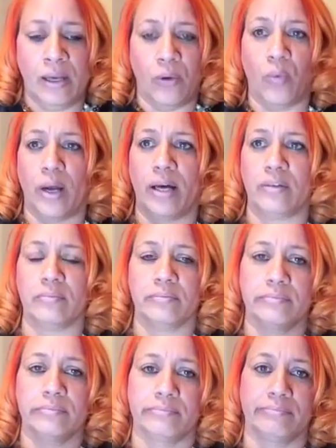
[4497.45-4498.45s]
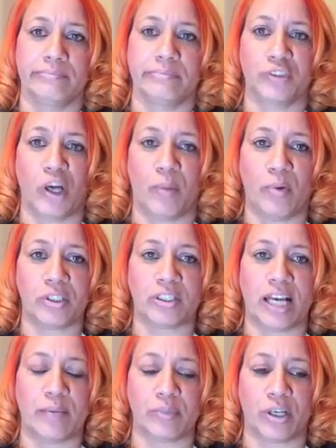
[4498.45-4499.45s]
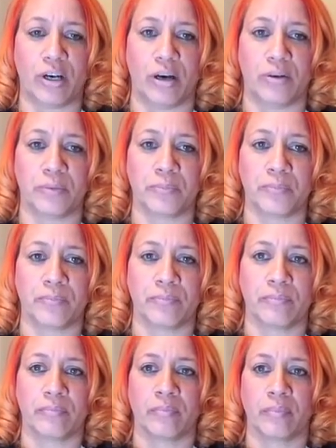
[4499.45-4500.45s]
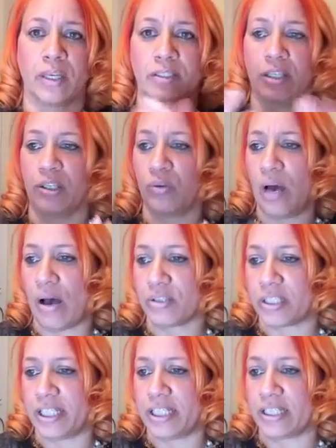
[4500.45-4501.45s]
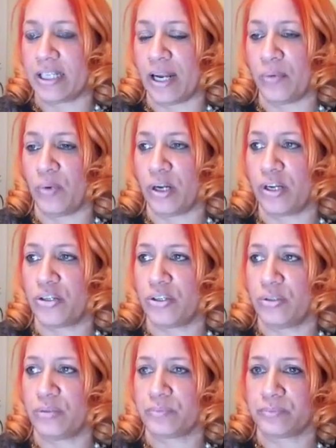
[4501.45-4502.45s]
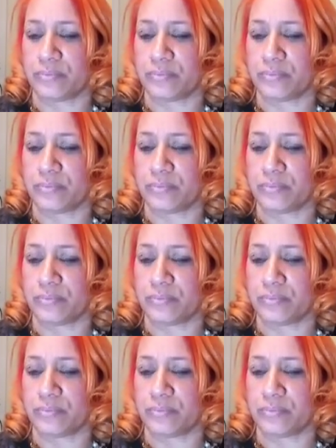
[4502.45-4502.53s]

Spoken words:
Well, it's almost time to go. The little house cleaning that I want to do.